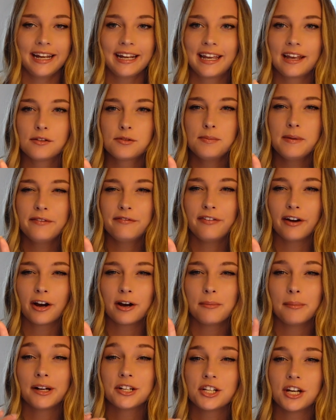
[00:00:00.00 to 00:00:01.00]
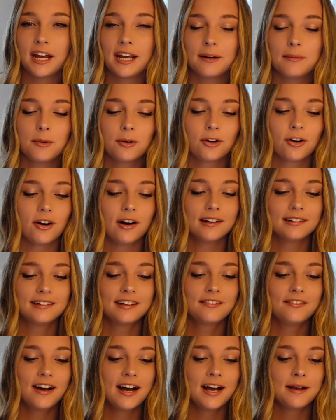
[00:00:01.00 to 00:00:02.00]
It gives me very much Animal
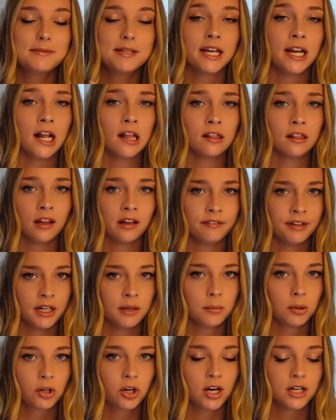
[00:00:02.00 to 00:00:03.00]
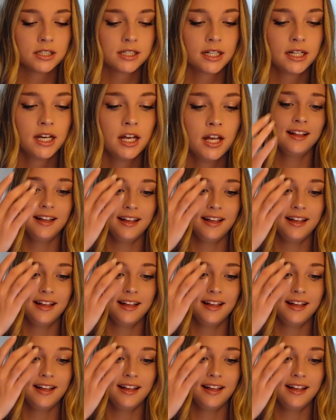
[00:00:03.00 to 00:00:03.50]
Crossing vibes, and I love Animal Crossing.